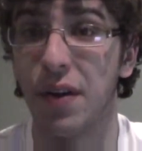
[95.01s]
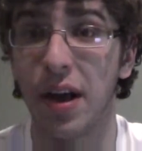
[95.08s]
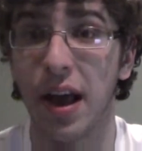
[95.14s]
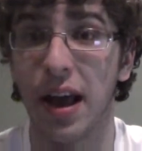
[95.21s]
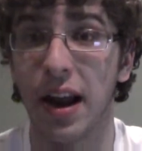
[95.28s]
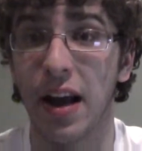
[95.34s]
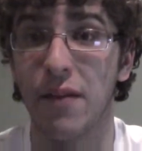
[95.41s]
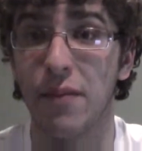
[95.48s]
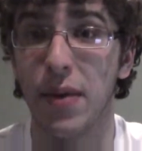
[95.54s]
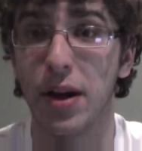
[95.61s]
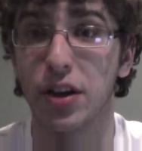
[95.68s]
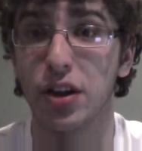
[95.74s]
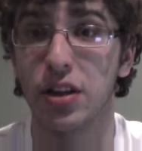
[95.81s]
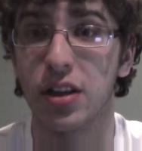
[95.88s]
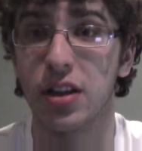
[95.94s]
And I've
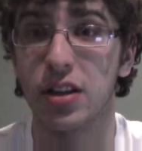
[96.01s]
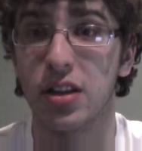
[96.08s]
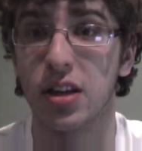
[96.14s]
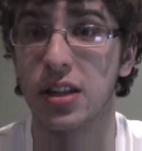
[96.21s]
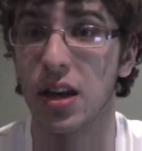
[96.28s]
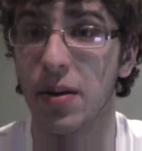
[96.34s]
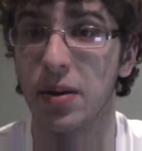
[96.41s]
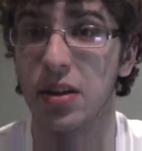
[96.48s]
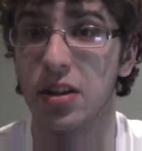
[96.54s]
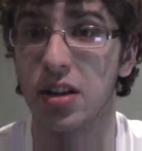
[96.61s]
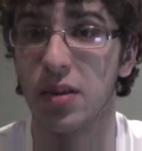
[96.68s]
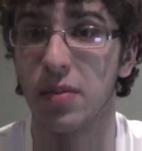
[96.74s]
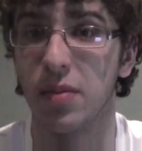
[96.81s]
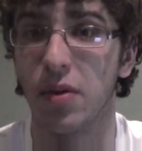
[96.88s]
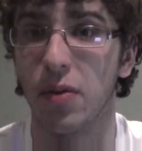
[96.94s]
mentioned this to some to
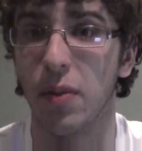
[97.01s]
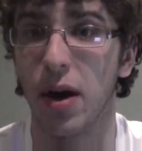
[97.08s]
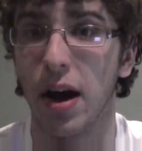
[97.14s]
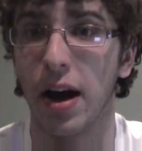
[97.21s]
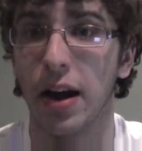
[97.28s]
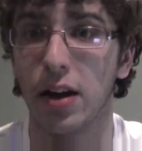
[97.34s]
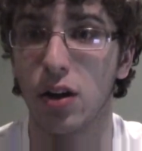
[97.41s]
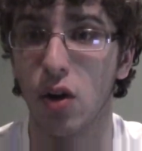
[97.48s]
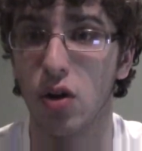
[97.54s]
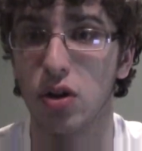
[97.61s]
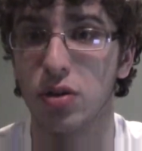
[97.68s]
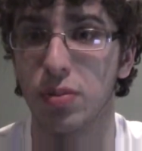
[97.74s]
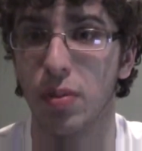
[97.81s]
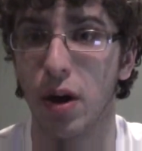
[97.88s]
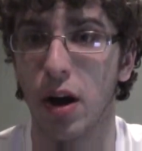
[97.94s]
some of my
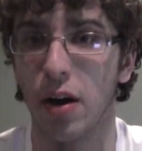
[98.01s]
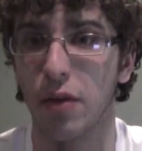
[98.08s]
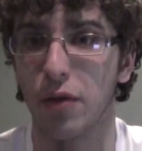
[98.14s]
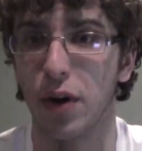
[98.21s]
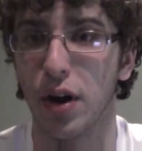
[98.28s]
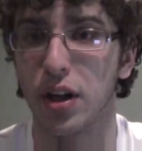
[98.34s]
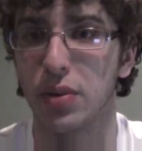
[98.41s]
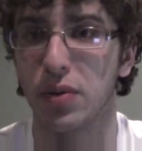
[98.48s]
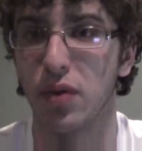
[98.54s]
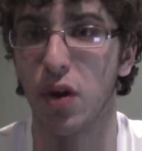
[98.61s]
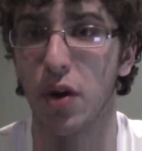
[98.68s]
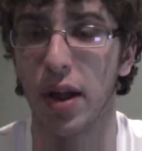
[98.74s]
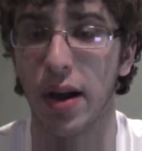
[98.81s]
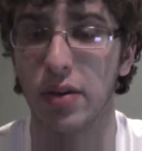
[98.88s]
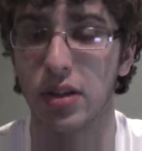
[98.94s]
close uh, friends
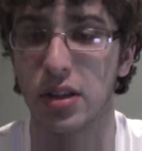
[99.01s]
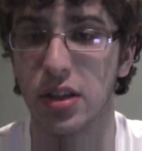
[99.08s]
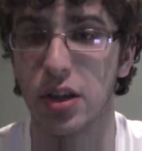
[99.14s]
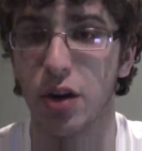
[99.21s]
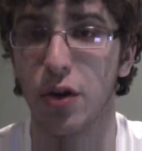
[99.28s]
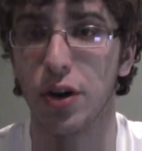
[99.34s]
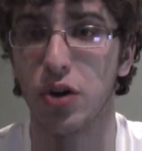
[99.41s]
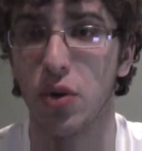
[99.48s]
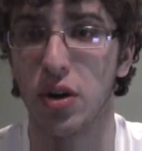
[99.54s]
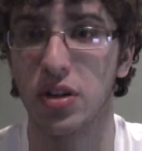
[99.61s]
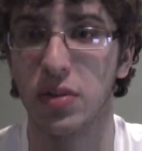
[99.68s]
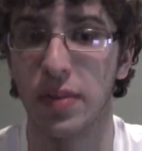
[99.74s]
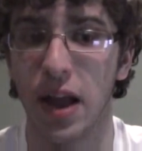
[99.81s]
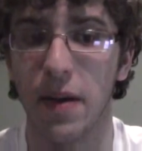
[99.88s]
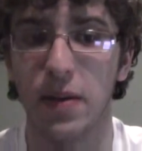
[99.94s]
before that I was considering doing
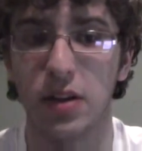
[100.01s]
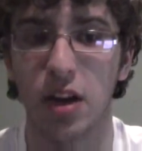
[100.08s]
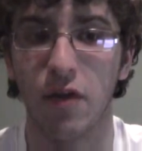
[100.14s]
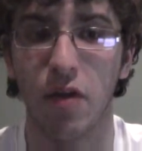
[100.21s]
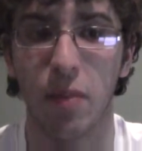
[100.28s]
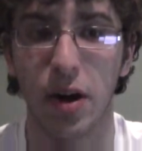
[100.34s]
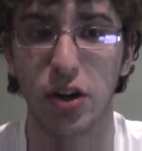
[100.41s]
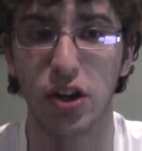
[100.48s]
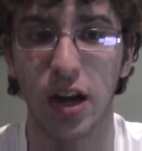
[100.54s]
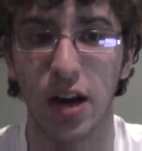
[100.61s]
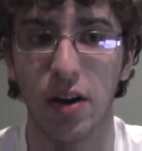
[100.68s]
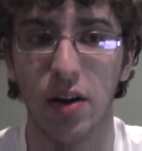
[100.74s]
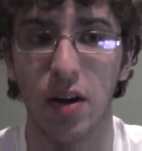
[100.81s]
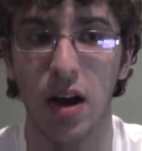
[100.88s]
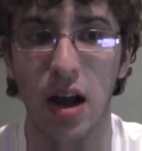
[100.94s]
some gaming stuff on my
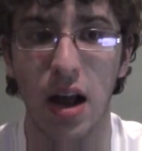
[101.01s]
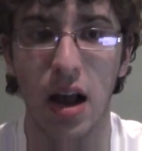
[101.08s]
channel.